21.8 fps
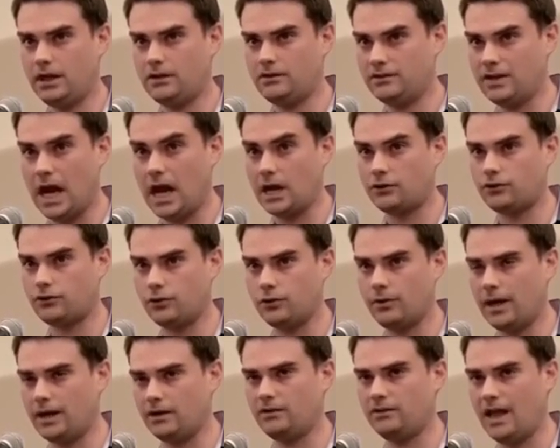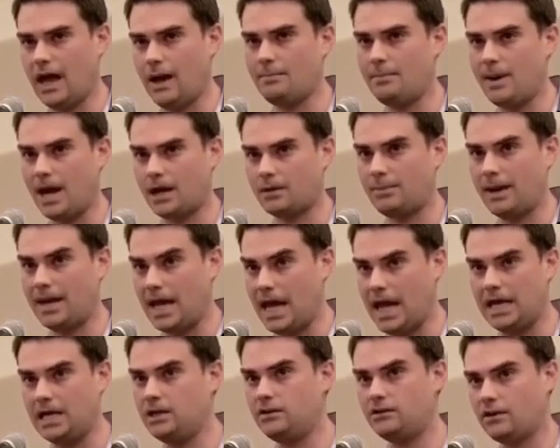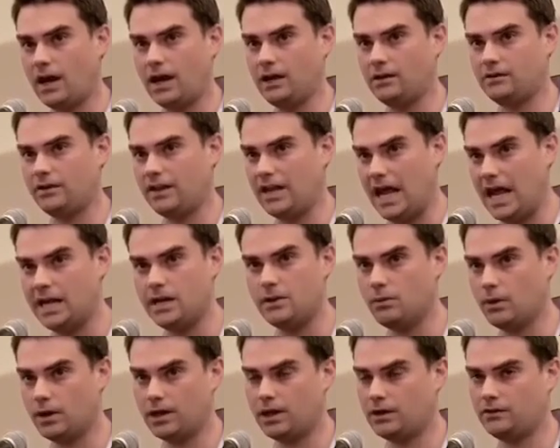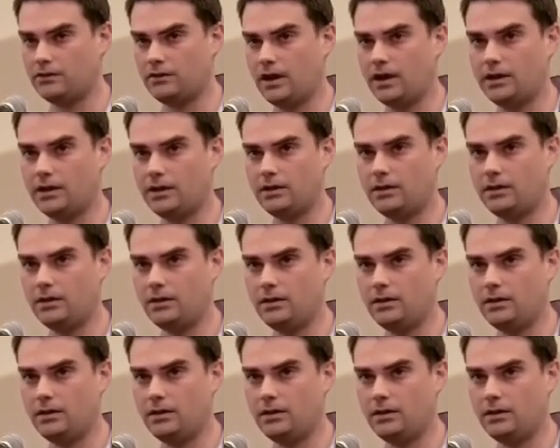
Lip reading: It's not true, and it's not backed by any science that anyone can cite.